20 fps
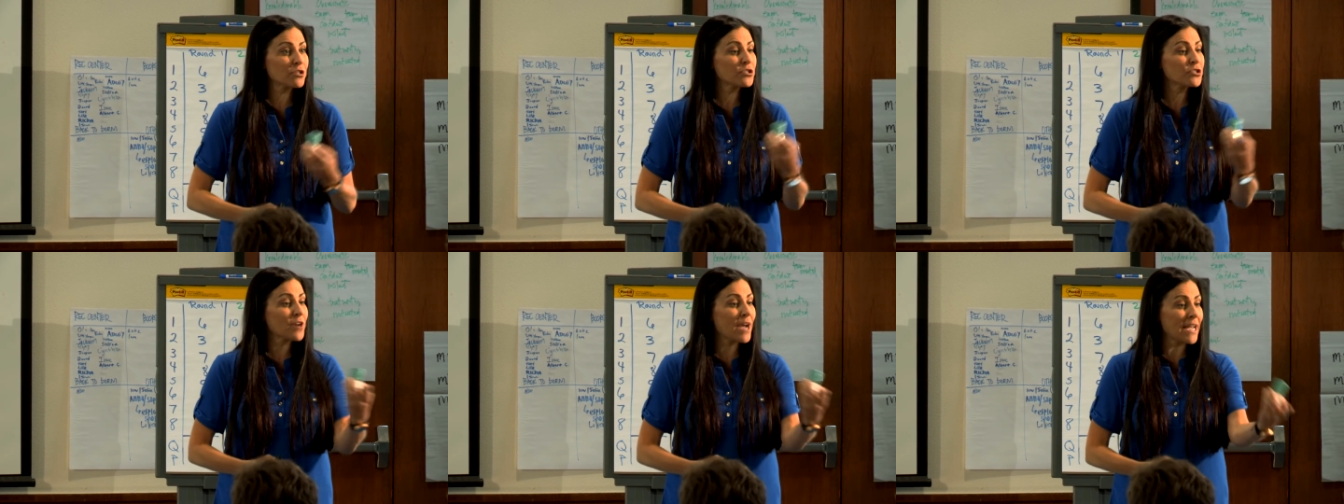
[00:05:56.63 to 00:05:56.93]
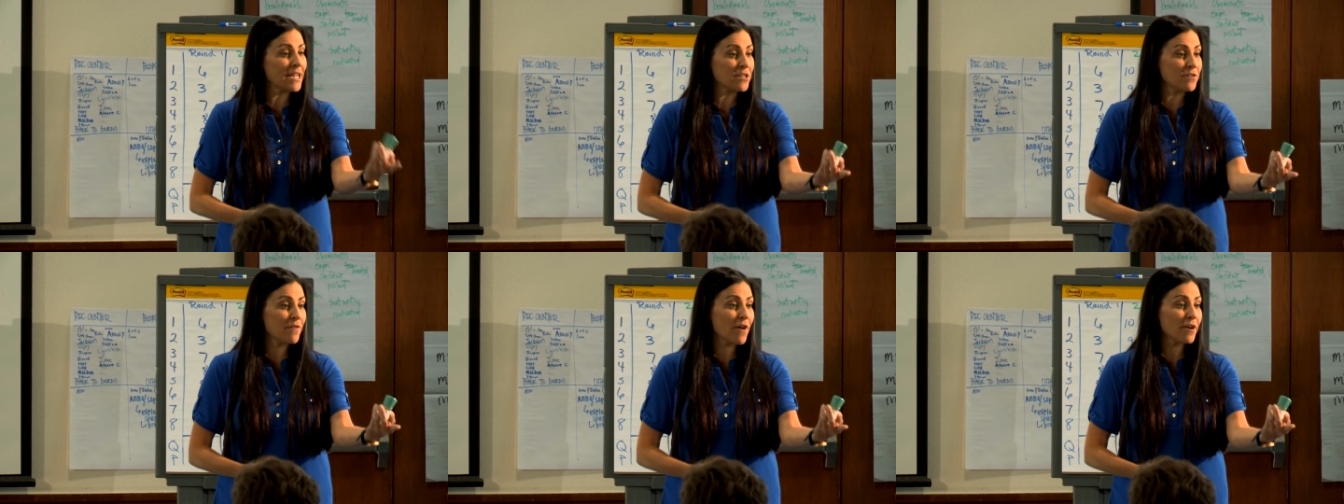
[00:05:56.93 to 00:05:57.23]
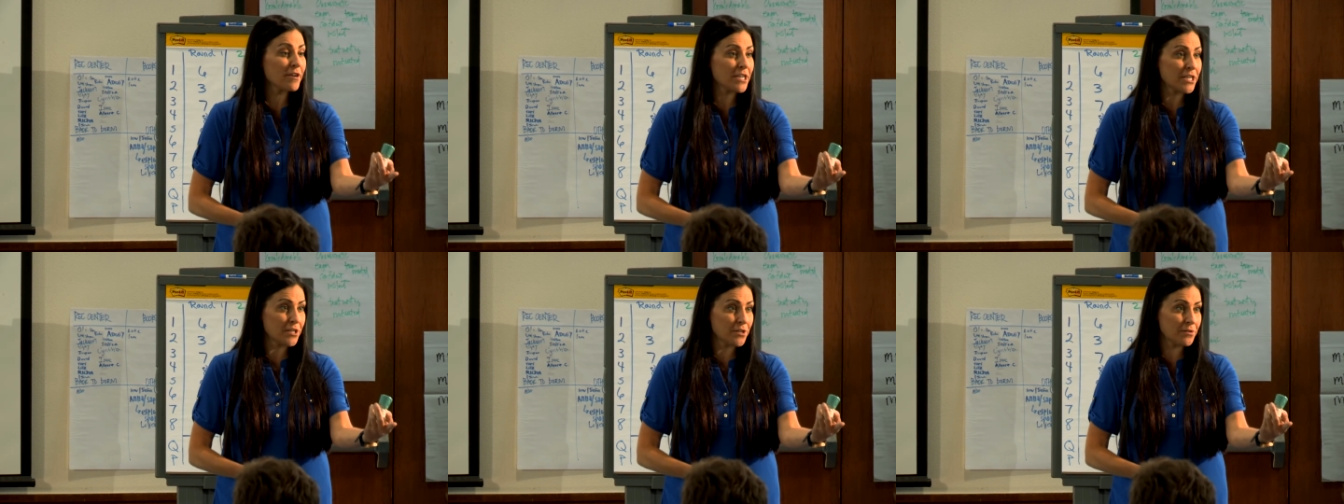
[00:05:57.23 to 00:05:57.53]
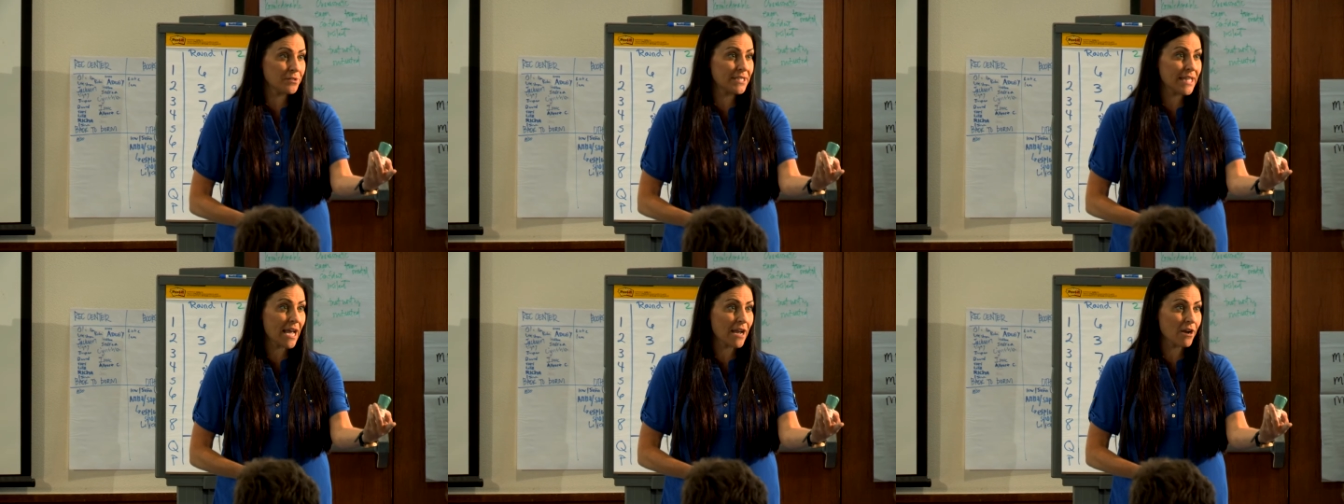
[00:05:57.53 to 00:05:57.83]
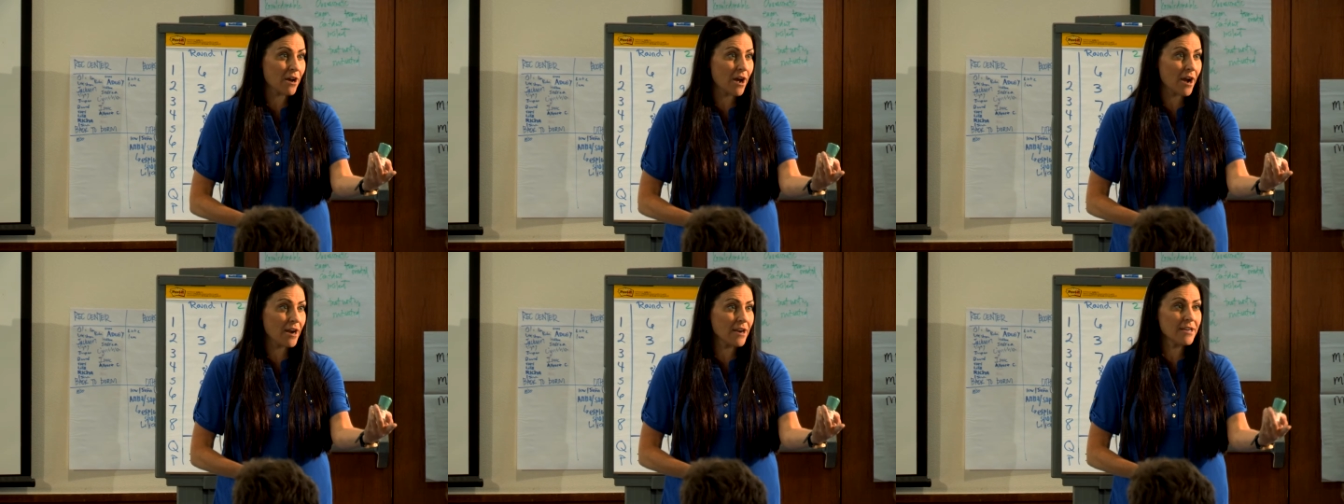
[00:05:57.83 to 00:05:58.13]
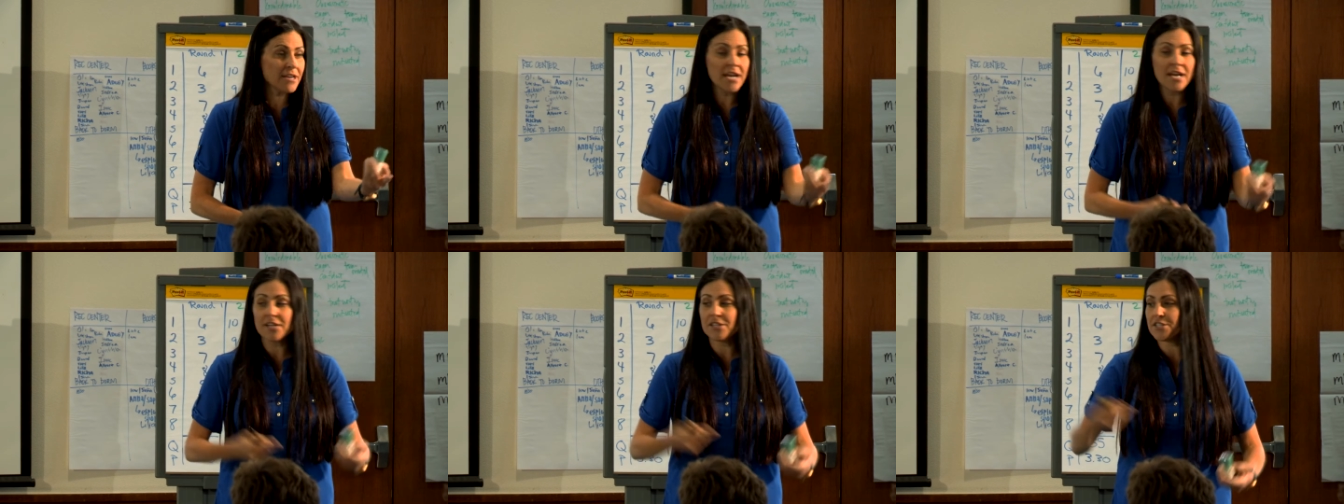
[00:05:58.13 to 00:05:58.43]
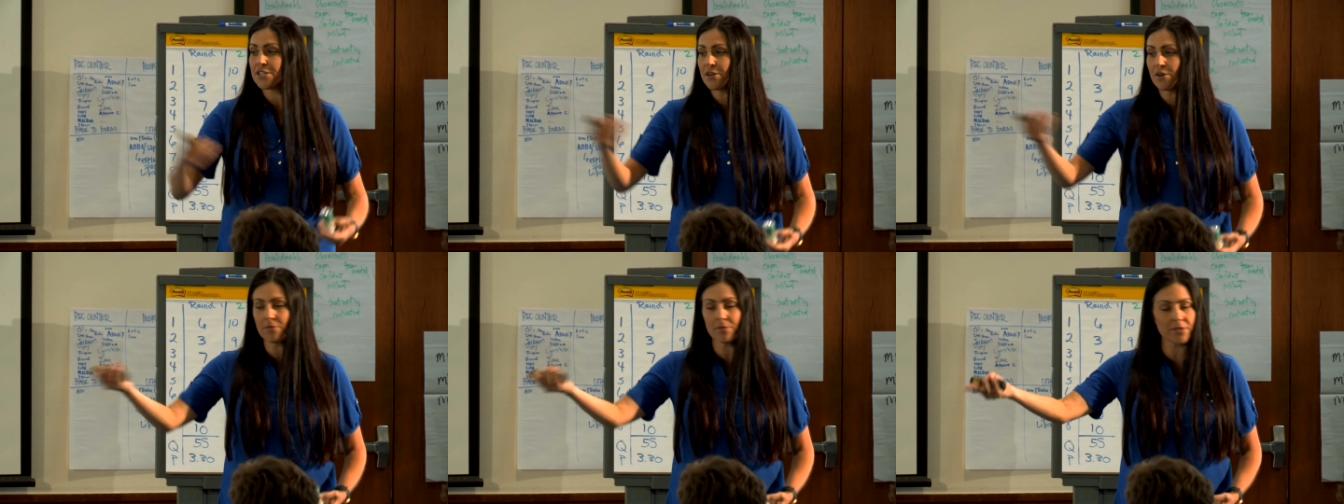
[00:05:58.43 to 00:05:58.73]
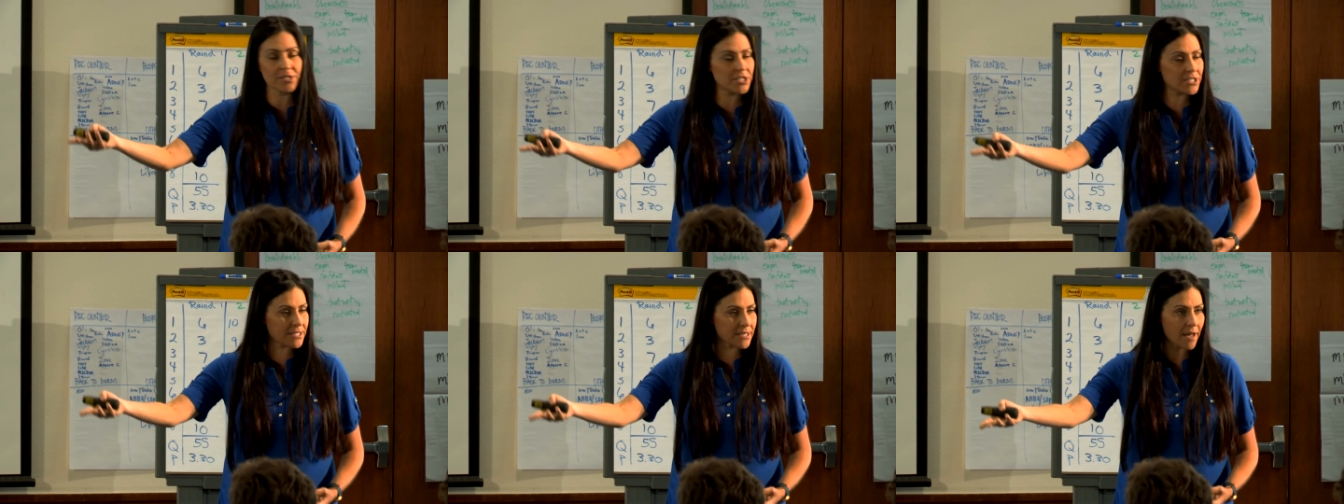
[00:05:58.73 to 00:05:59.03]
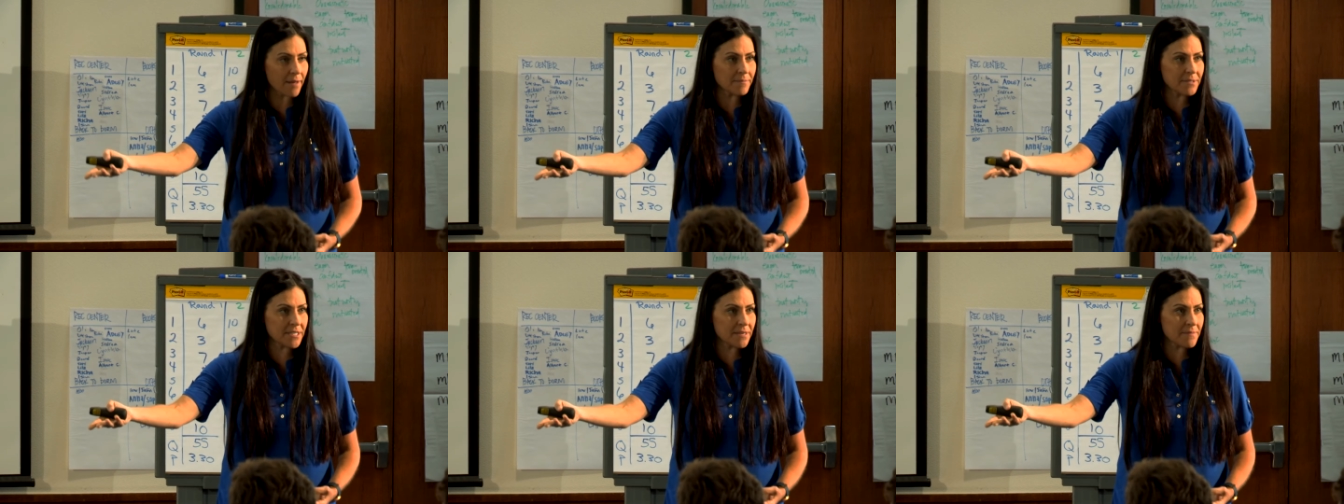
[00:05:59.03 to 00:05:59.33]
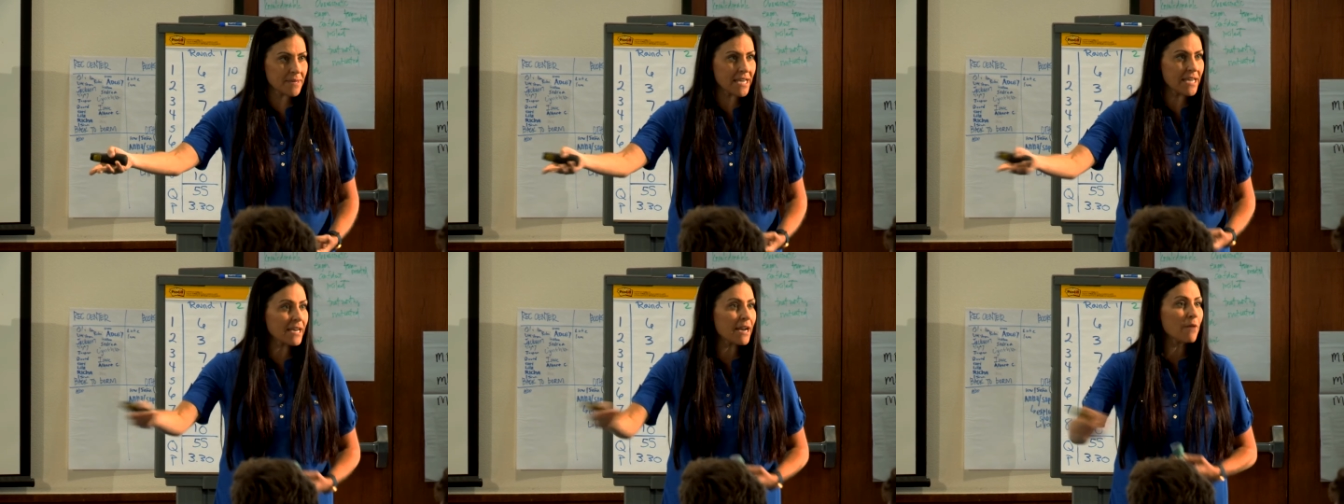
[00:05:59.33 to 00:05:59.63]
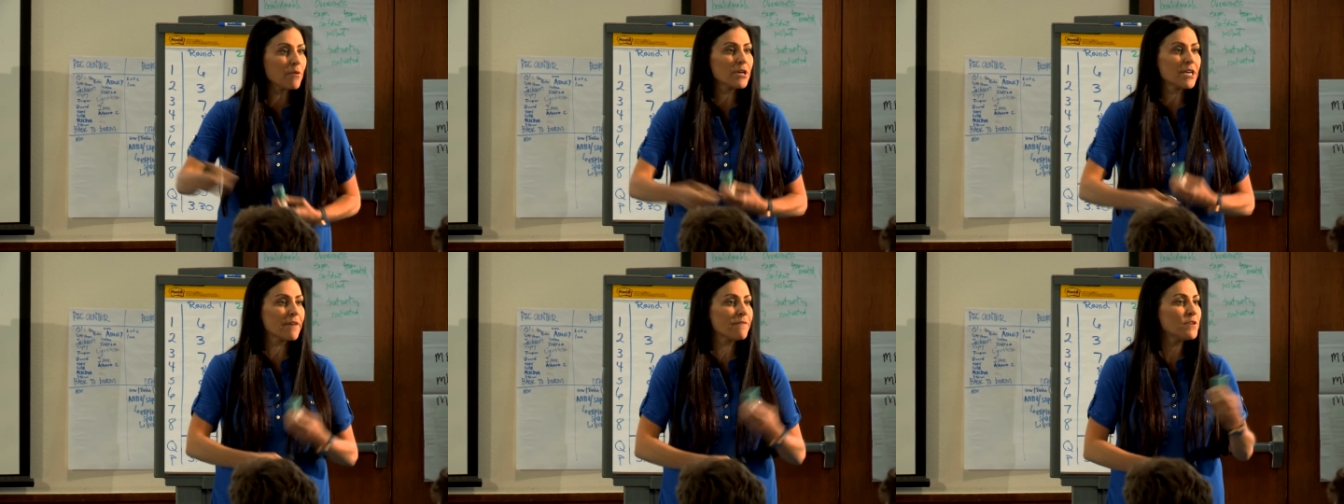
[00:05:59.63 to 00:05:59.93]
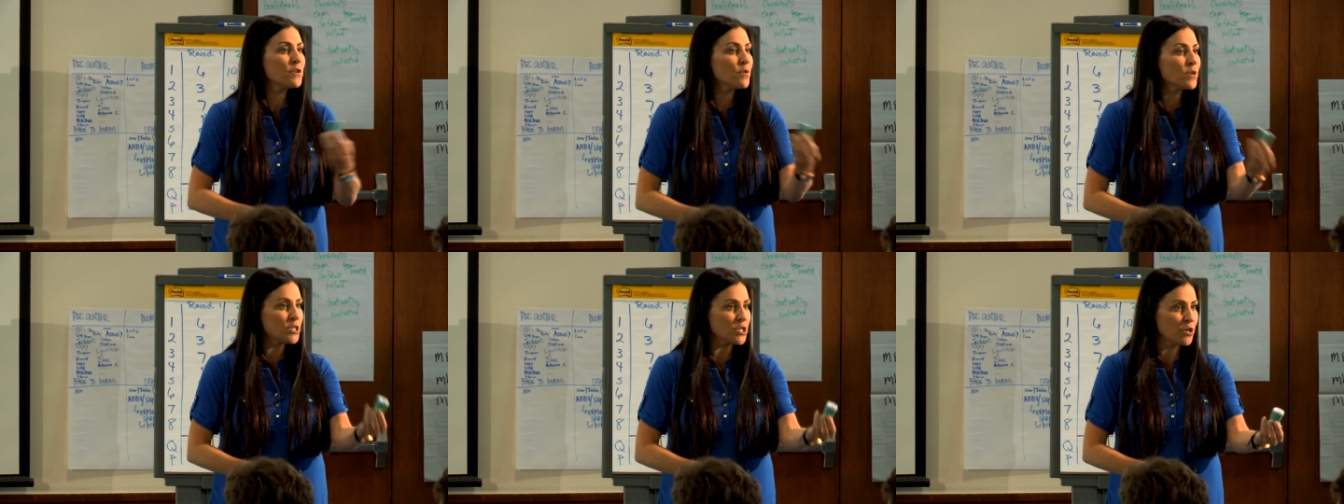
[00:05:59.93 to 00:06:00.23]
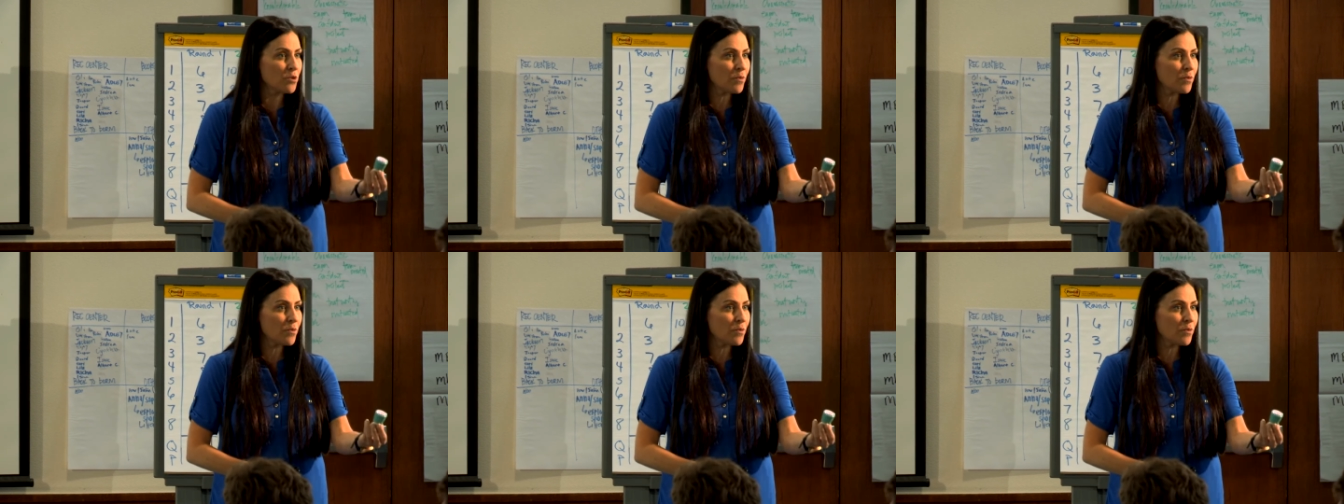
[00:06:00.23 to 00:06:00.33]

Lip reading: trade and you've already used that card, just come to me and I will give you a new